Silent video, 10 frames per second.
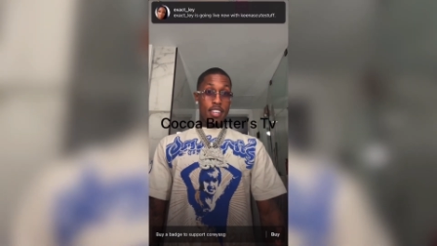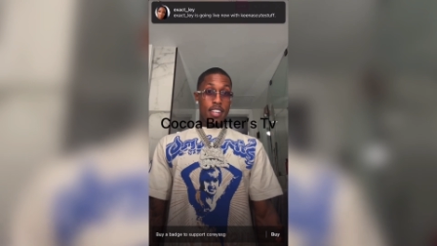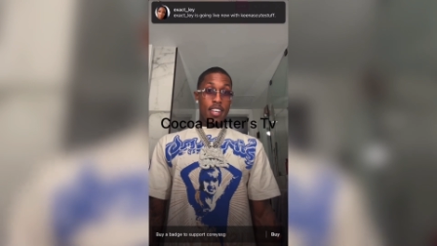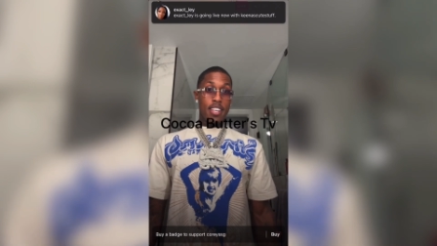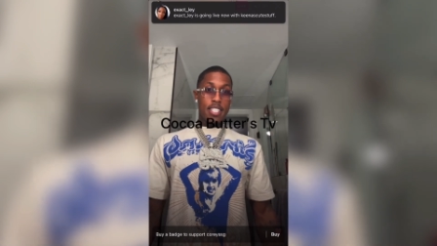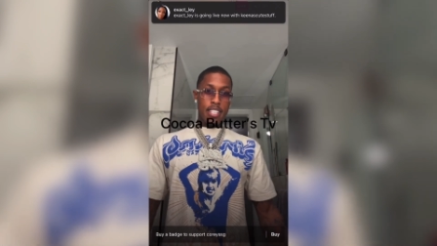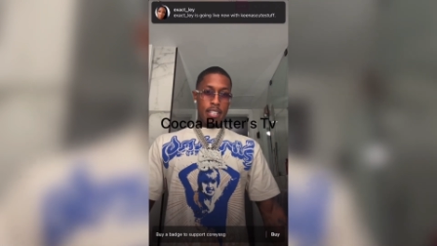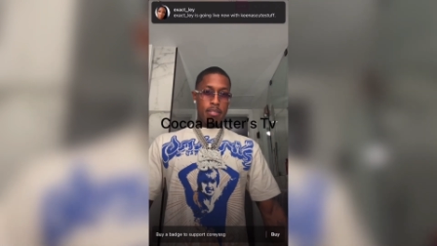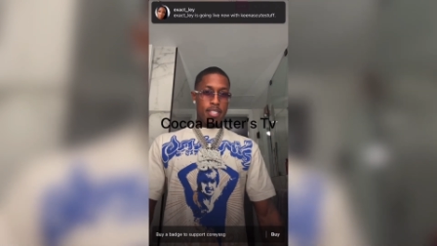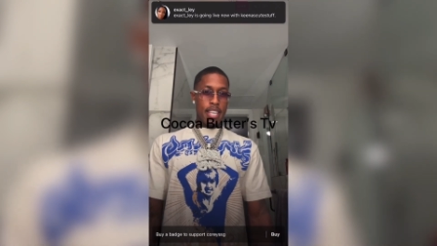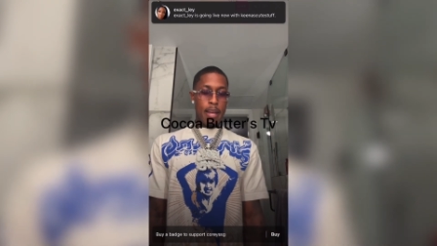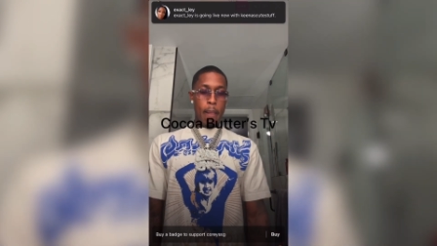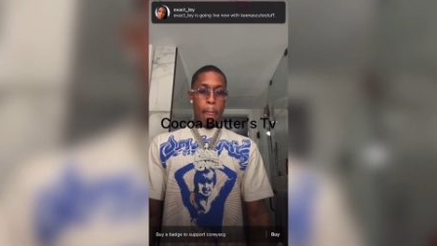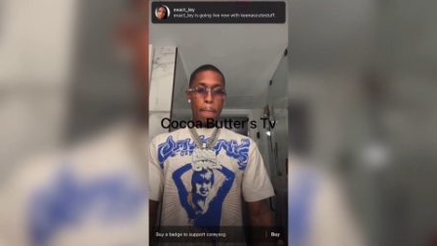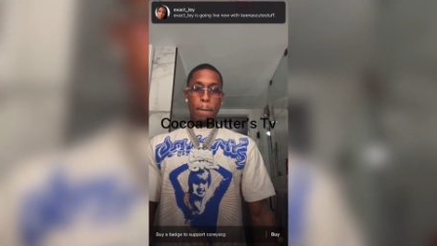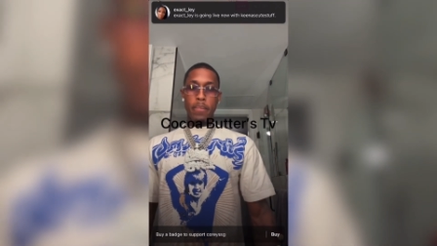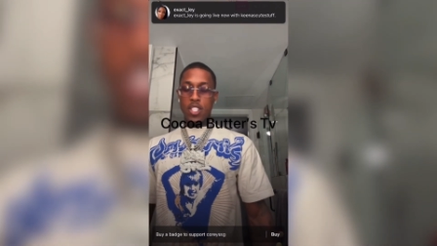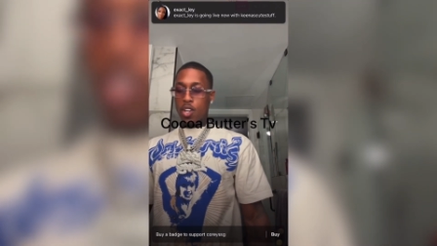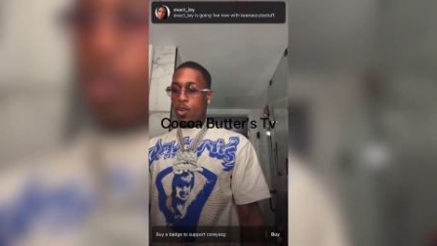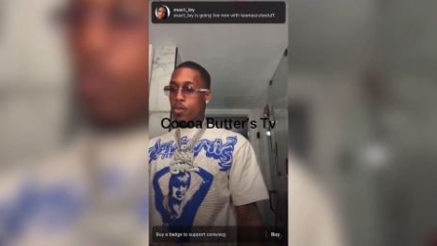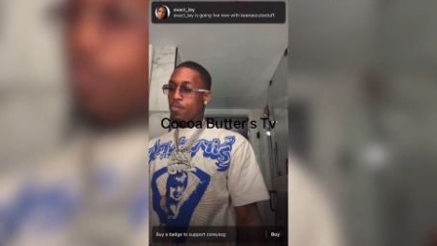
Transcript: You see what I'm saying? So,